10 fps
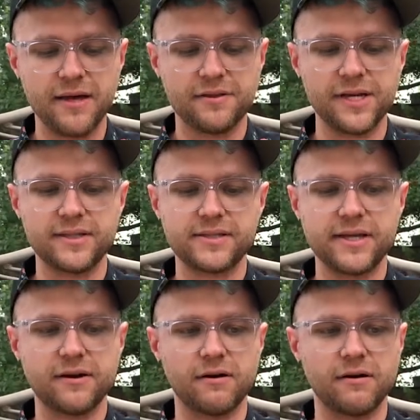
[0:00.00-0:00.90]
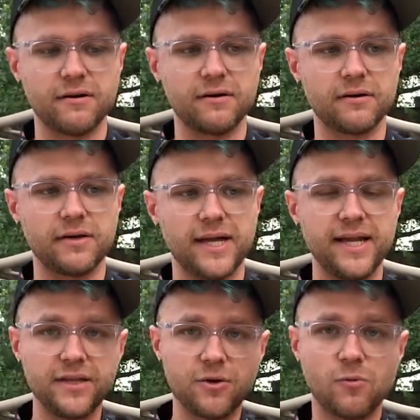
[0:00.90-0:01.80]
things that are
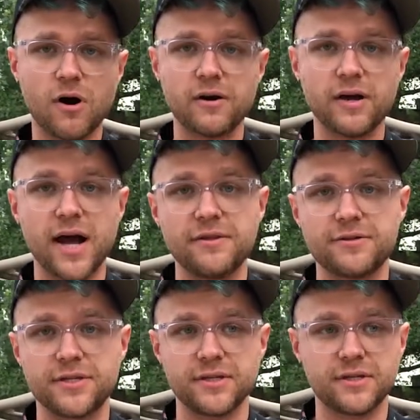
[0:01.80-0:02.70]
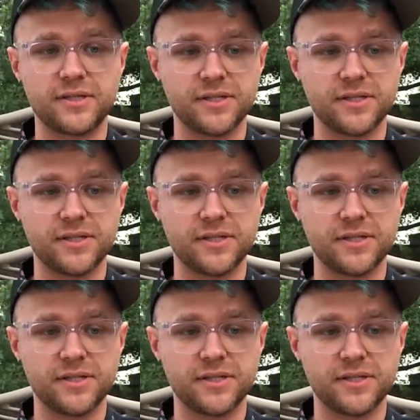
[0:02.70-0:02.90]
hitting the water either to